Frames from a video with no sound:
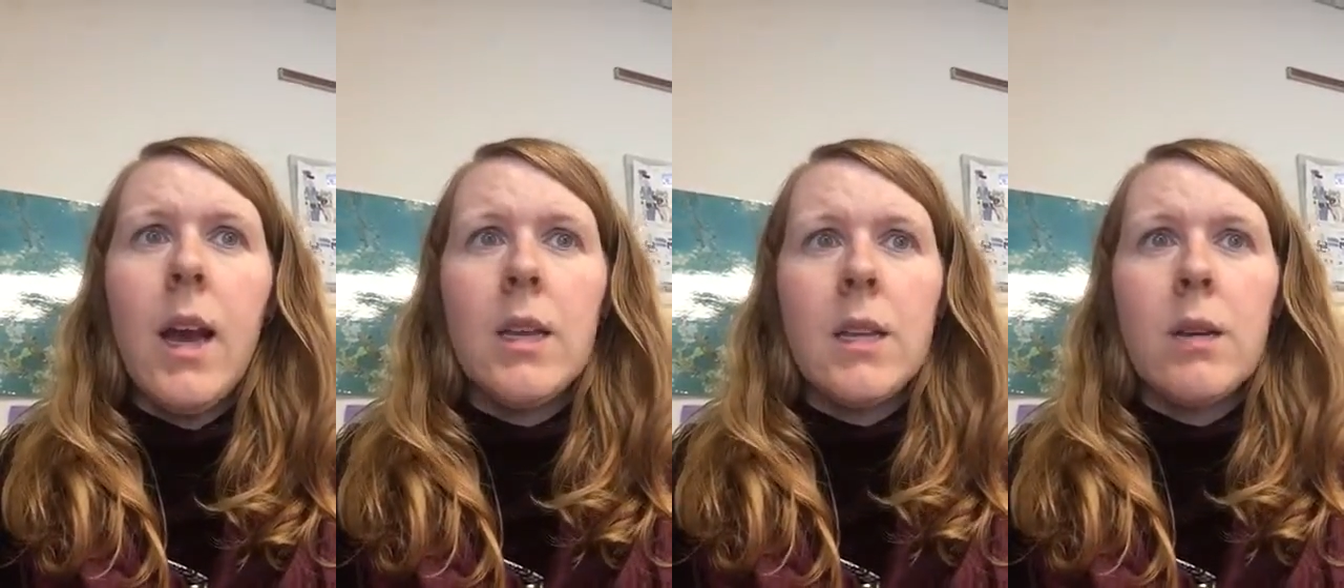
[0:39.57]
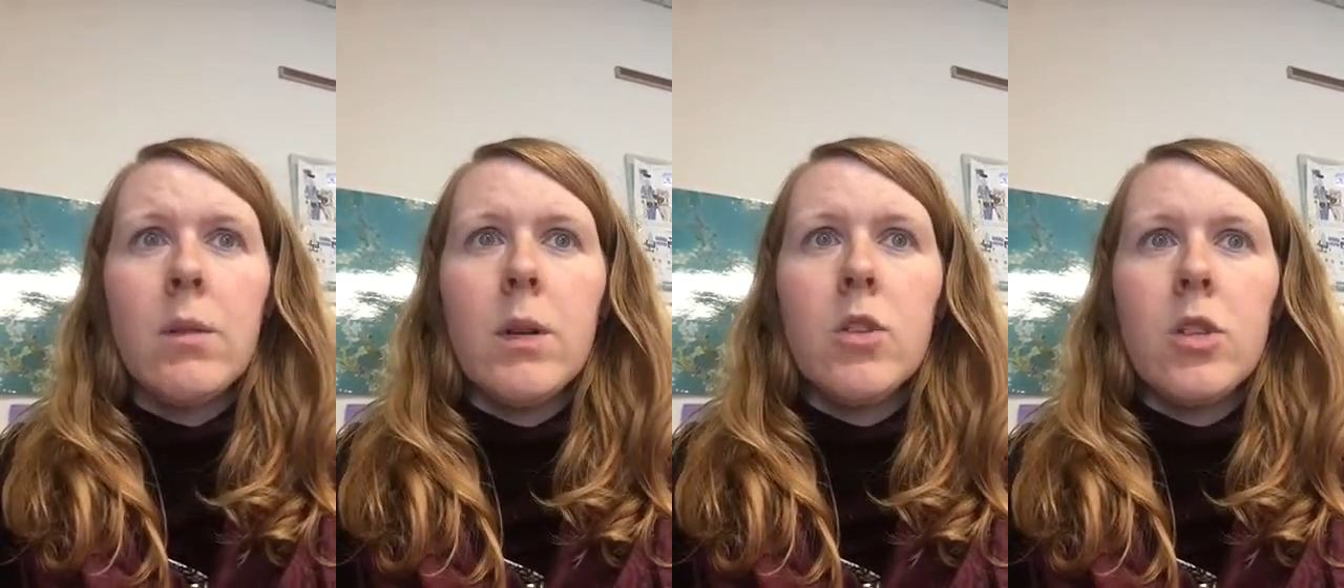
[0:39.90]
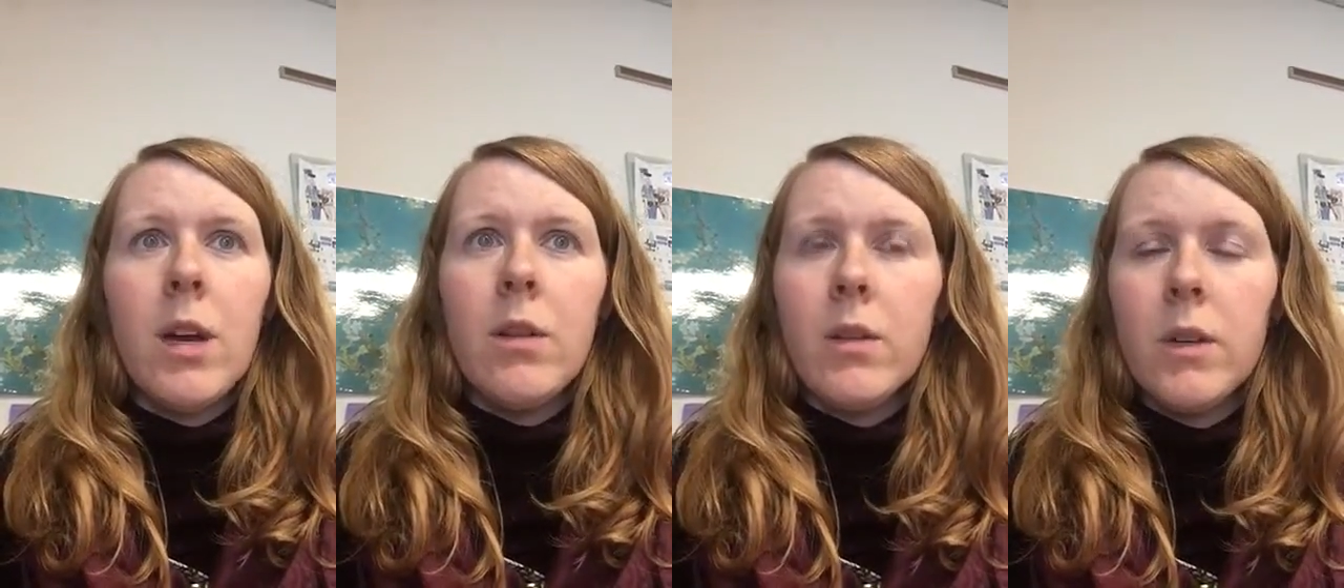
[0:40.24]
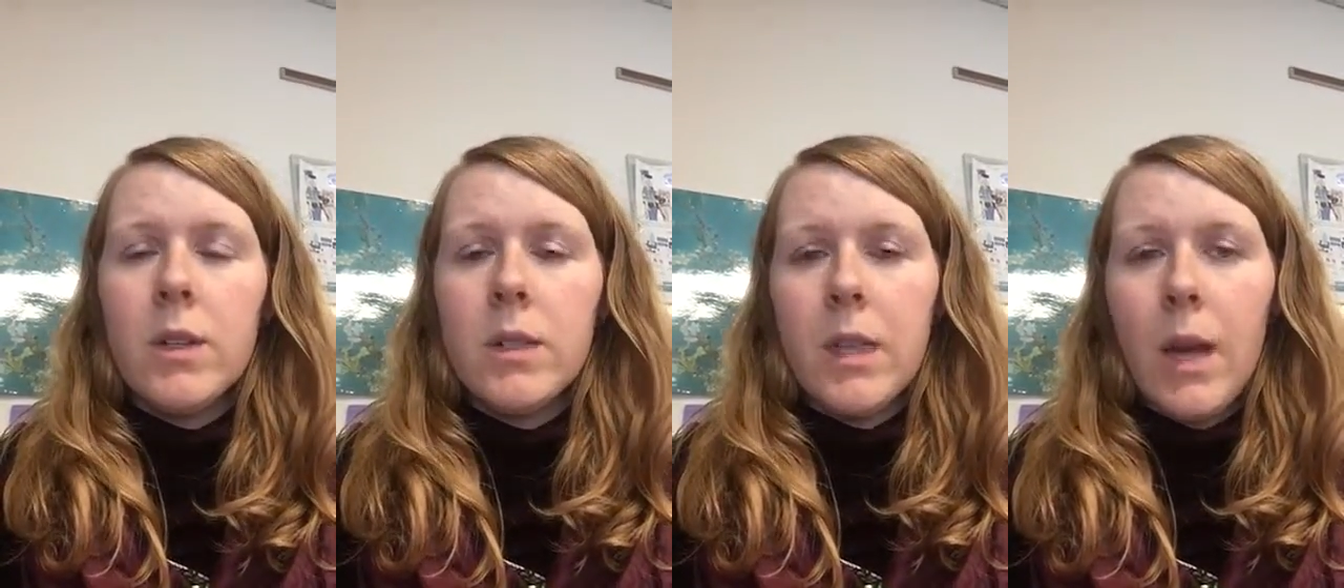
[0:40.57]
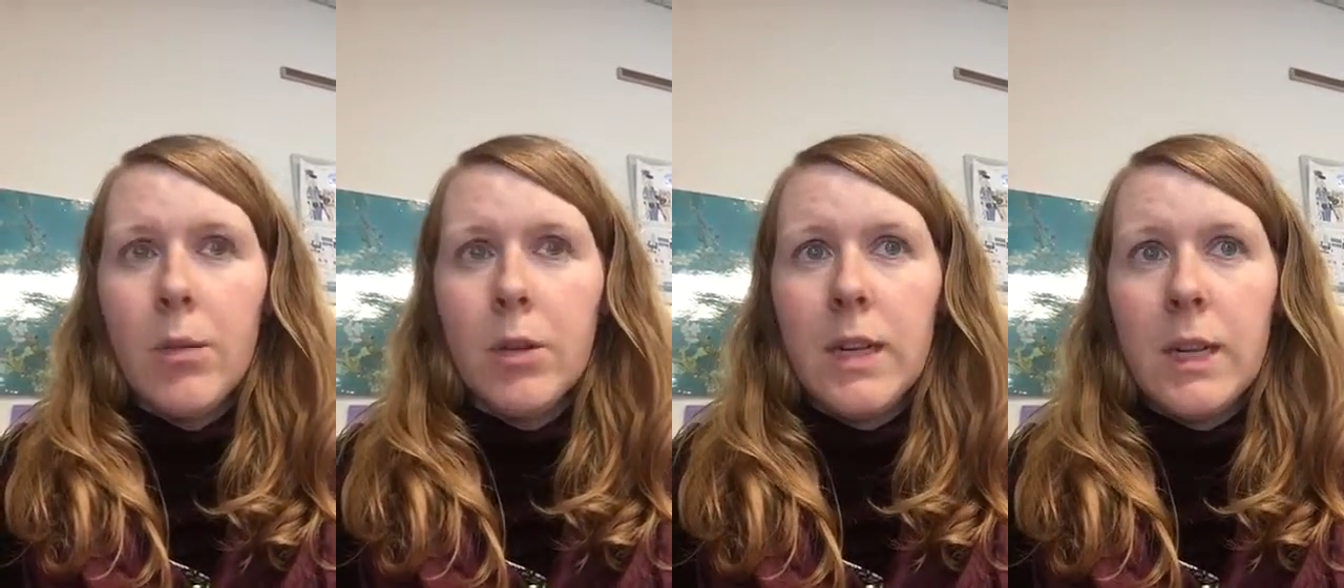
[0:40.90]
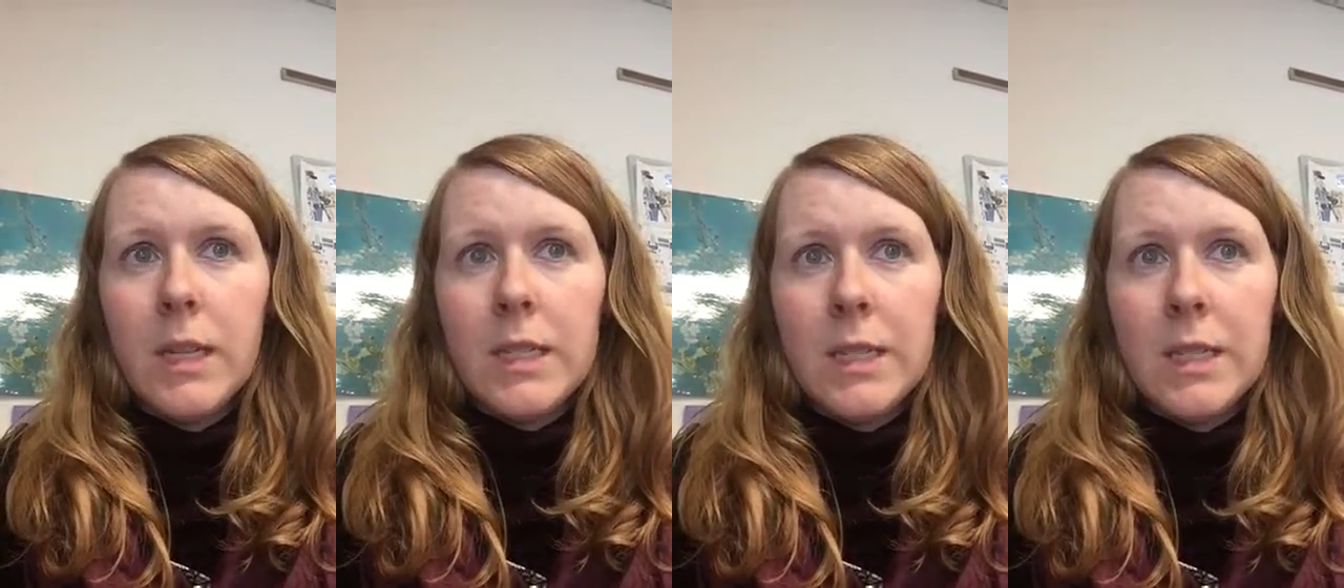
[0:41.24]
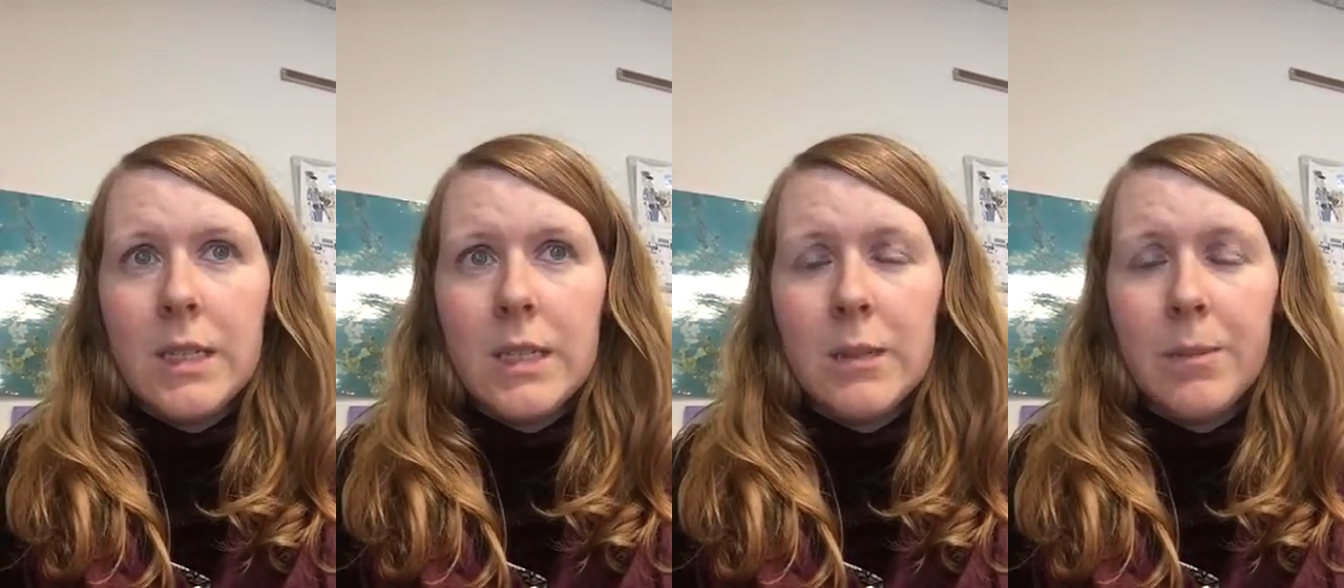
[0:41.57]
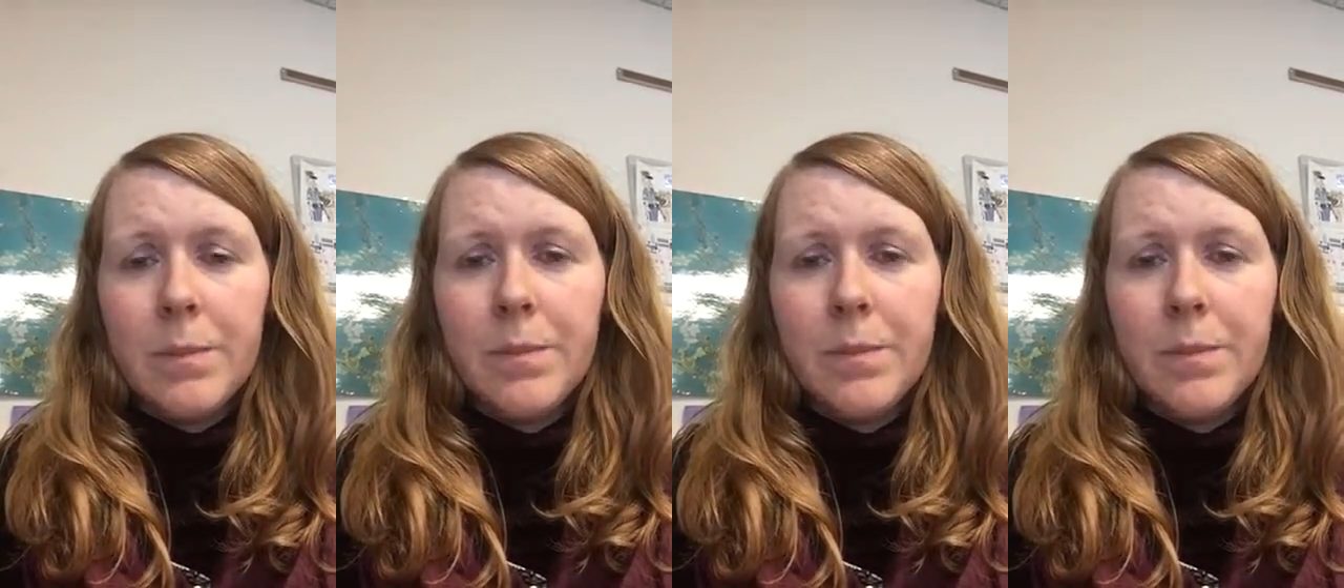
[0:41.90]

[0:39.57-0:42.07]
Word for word: as I reached down for his slobbery kisses.